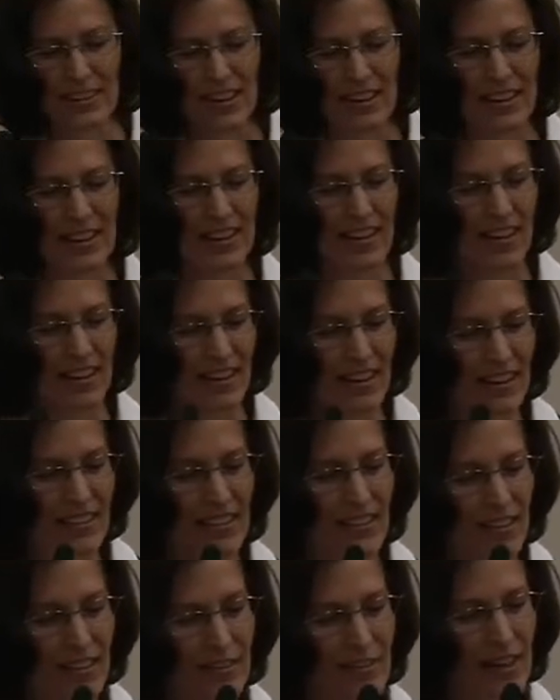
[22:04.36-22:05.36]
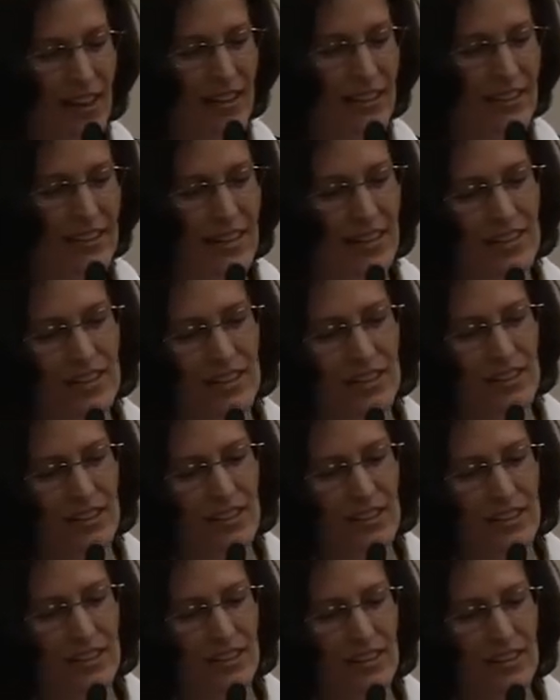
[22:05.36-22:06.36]
at the end of that
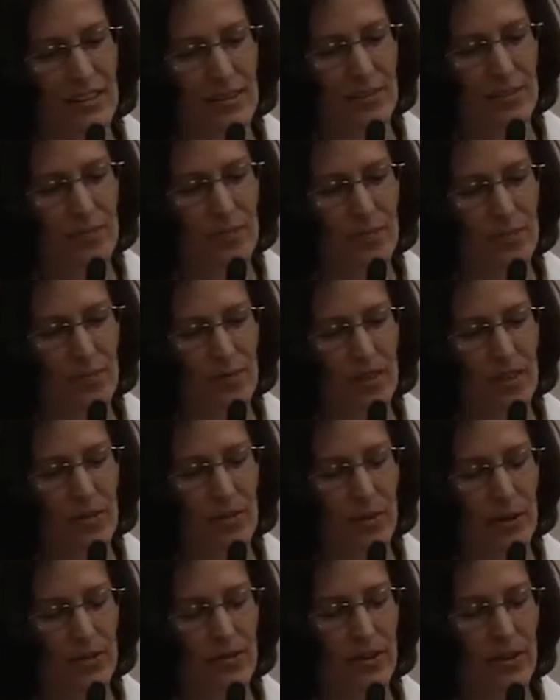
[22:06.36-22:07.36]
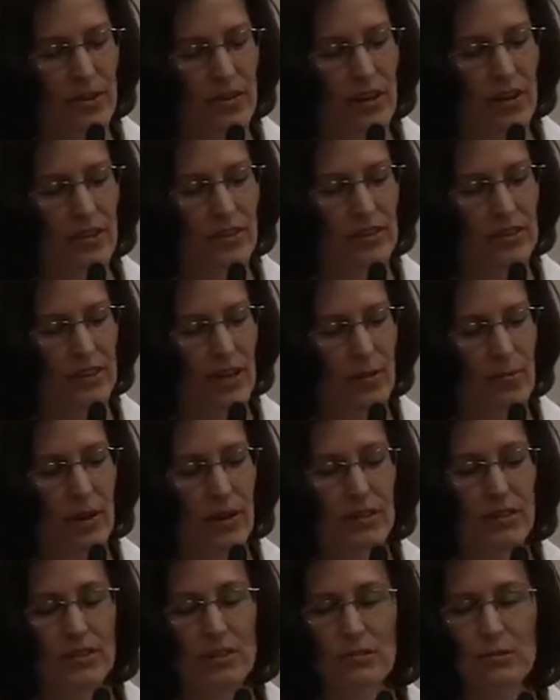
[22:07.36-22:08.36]
discussion, one of the accreditors came out,
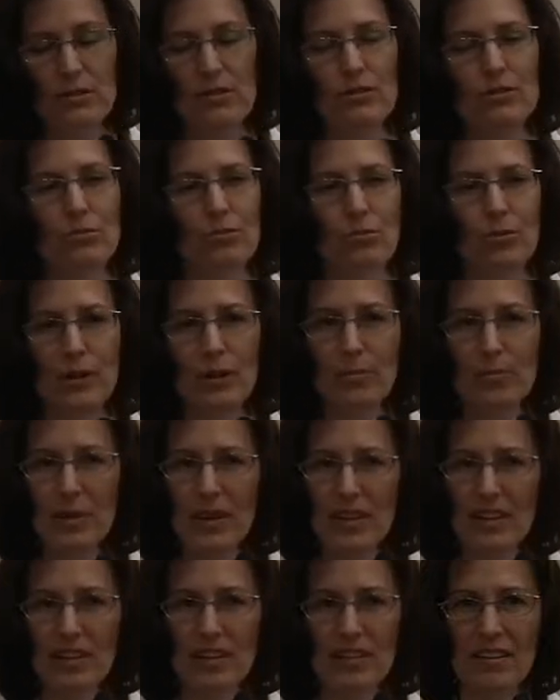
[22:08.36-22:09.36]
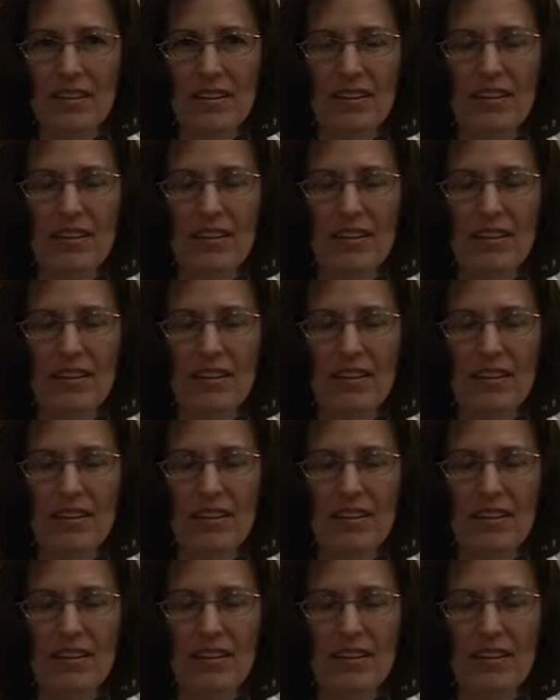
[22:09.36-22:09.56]
and she was just weeping.